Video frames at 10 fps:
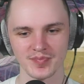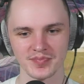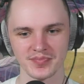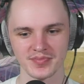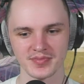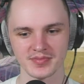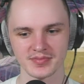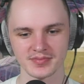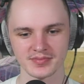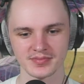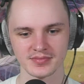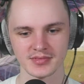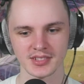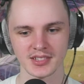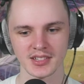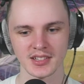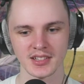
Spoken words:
No one is speaking in this clip.